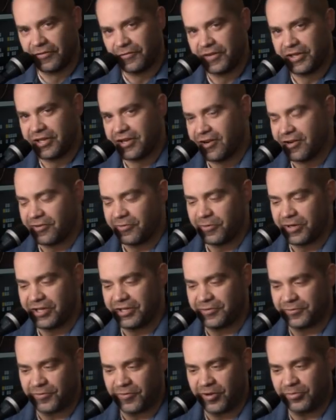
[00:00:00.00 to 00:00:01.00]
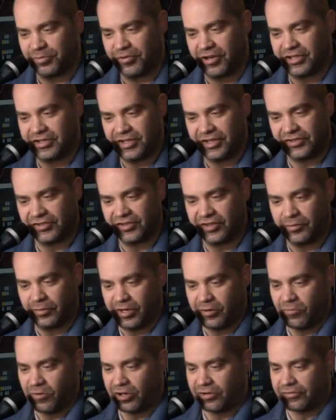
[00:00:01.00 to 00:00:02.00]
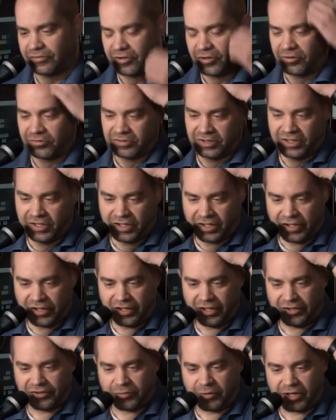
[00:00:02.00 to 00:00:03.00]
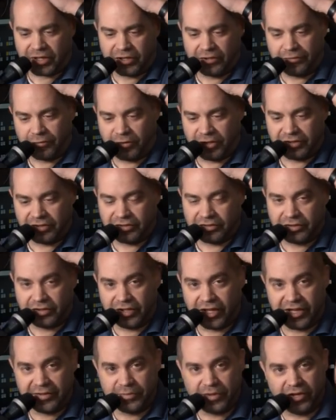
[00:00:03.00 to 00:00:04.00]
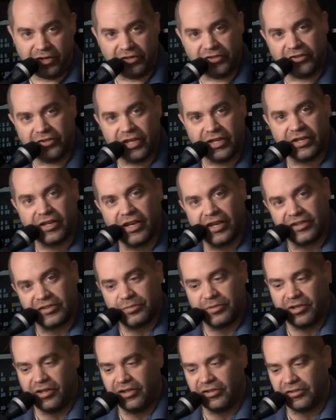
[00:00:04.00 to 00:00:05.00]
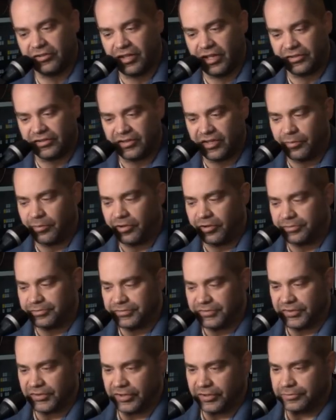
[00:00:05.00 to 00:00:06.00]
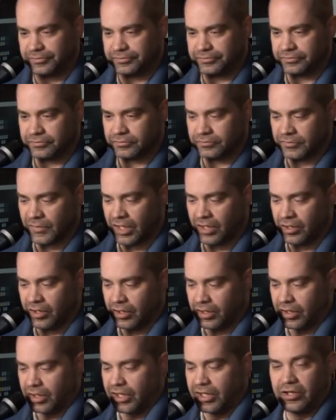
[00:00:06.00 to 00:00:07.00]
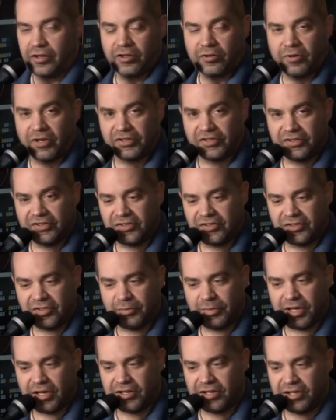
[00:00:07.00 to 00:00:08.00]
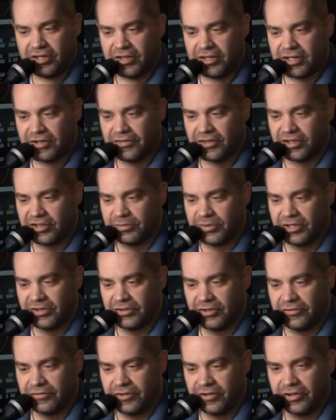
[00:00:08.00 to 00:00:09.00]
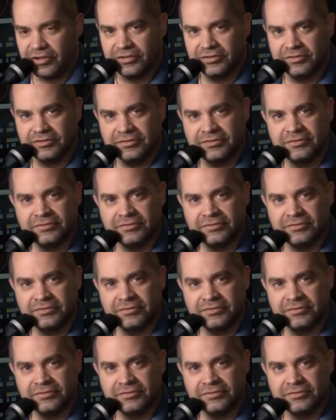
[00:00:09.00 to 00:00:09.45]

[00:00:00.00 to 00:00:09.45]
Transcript: gonna figure out a way to incorporate this into my workflow uh, so I can avoid nightmares like I experienced last summer. So, any other questions about anything I've talked about so far?